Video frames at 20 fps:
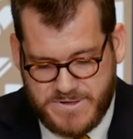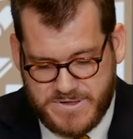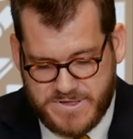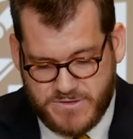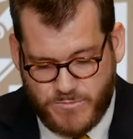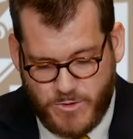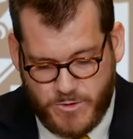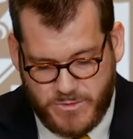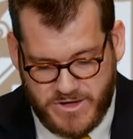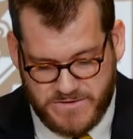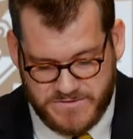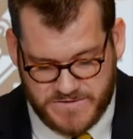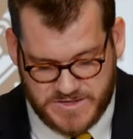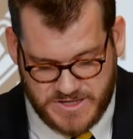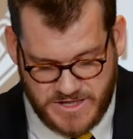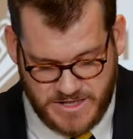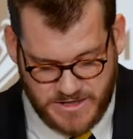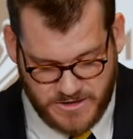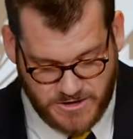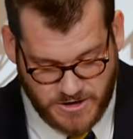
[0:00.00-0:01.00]
So what we have
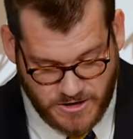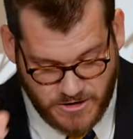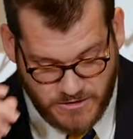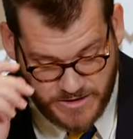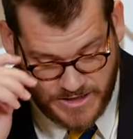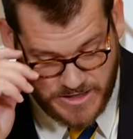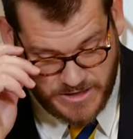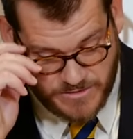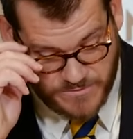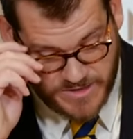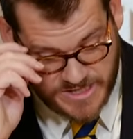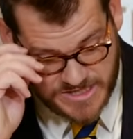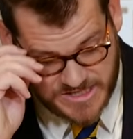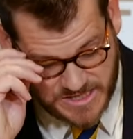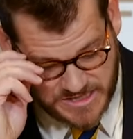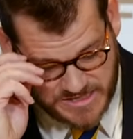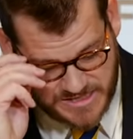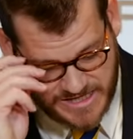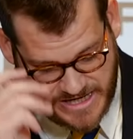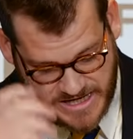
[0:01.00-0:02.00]
seen occurring in
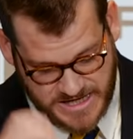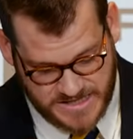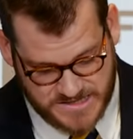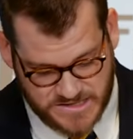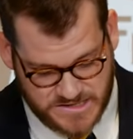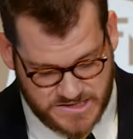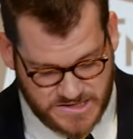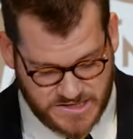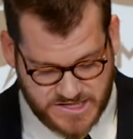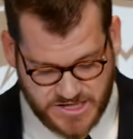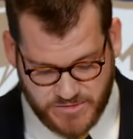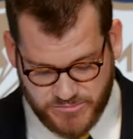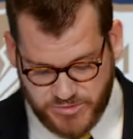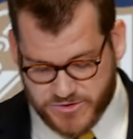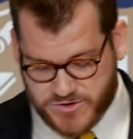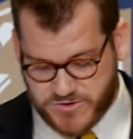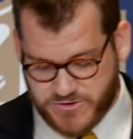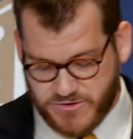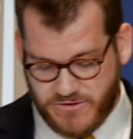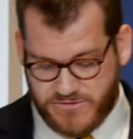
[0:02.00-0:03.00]
recent days is the
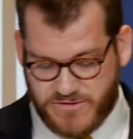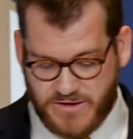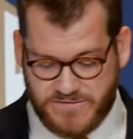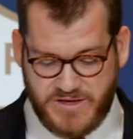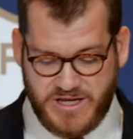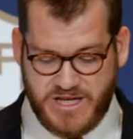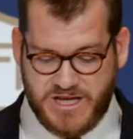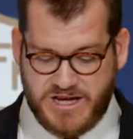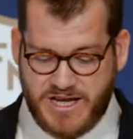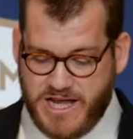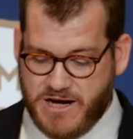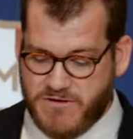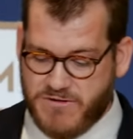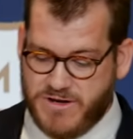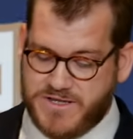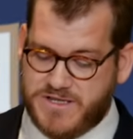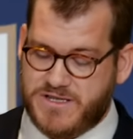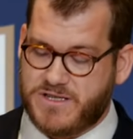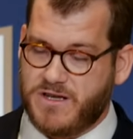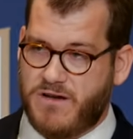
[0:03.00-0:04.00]
simple truth that the
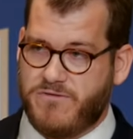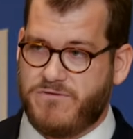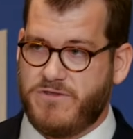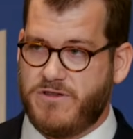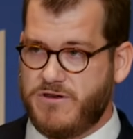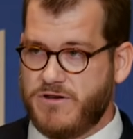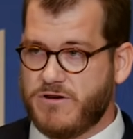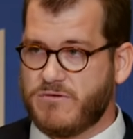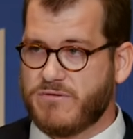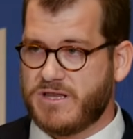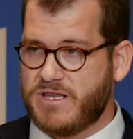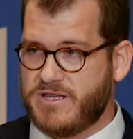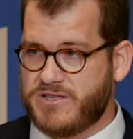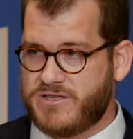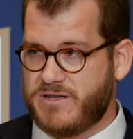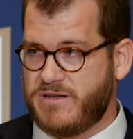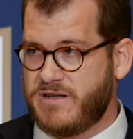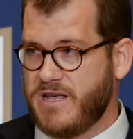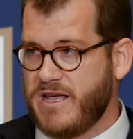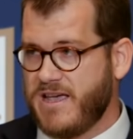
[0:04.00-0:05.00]
adherents of the new
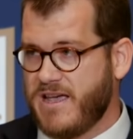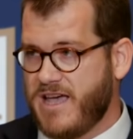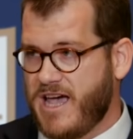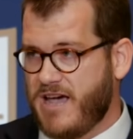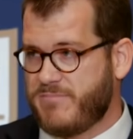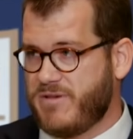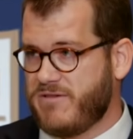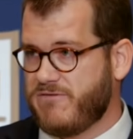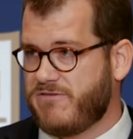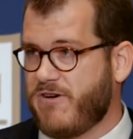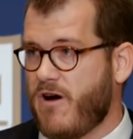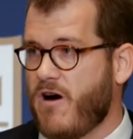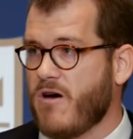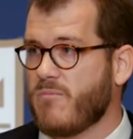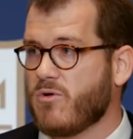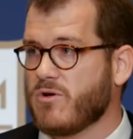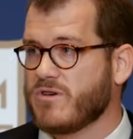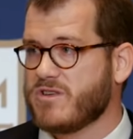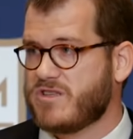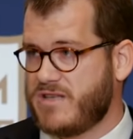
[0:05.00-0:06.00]
religion have been far
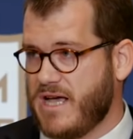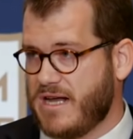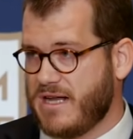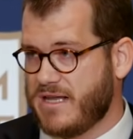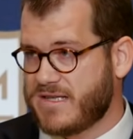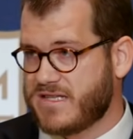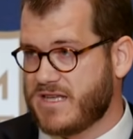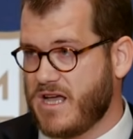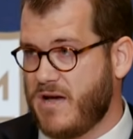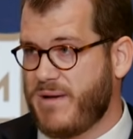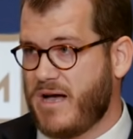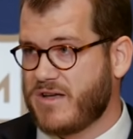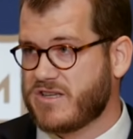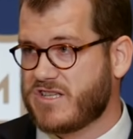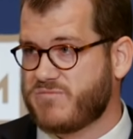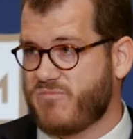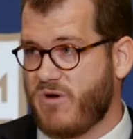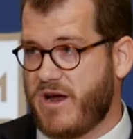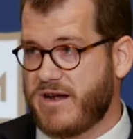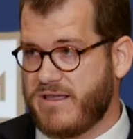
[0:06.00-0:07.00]
more zealous about
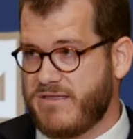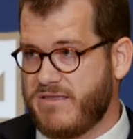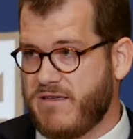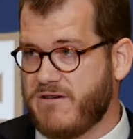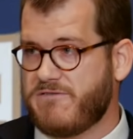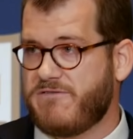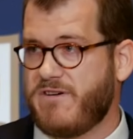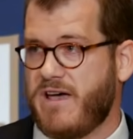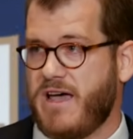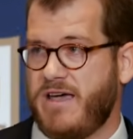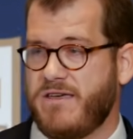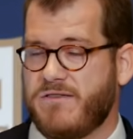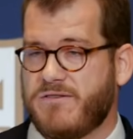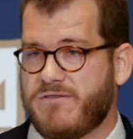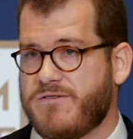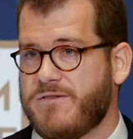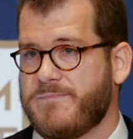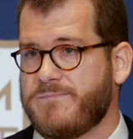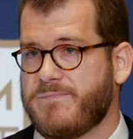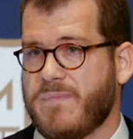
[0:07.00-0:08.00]
spreading their
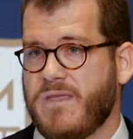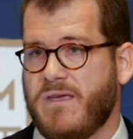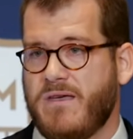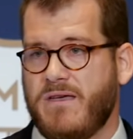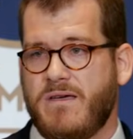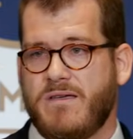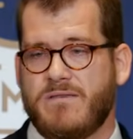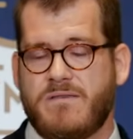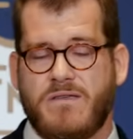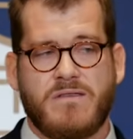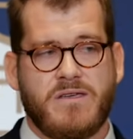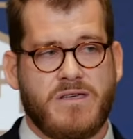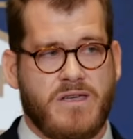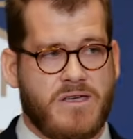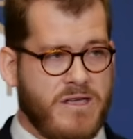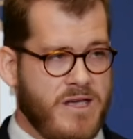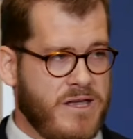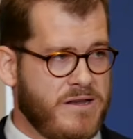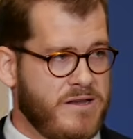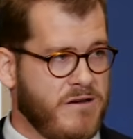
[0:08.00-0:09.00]
faith than the
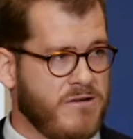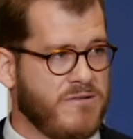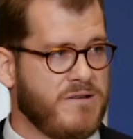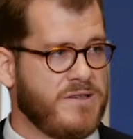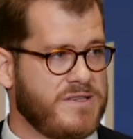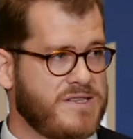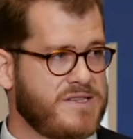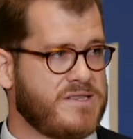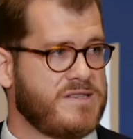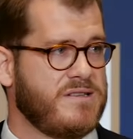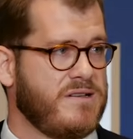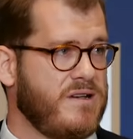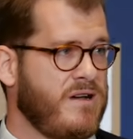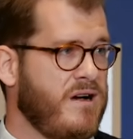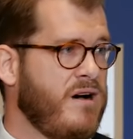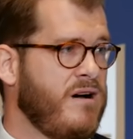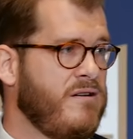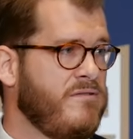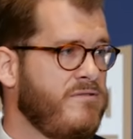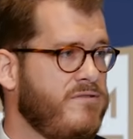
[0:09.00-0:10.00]
adherents
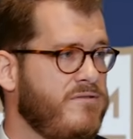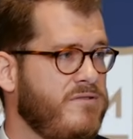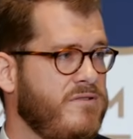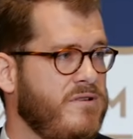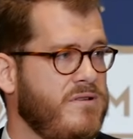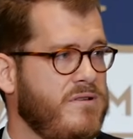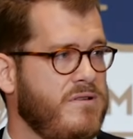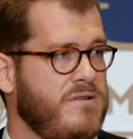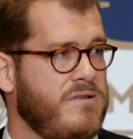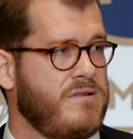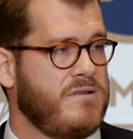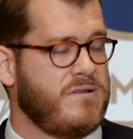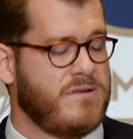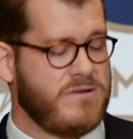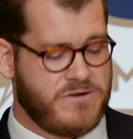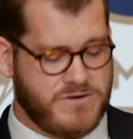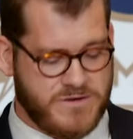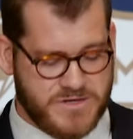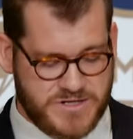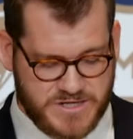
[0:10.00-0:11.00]
of
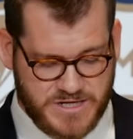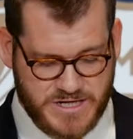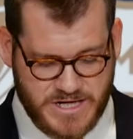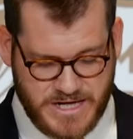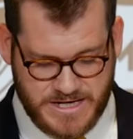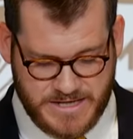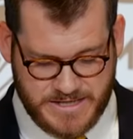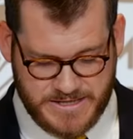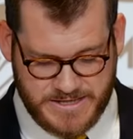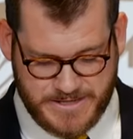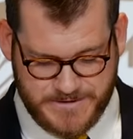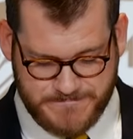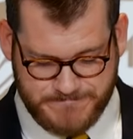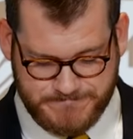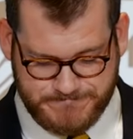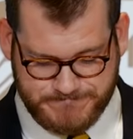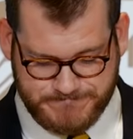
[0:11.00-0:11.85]
Christianity.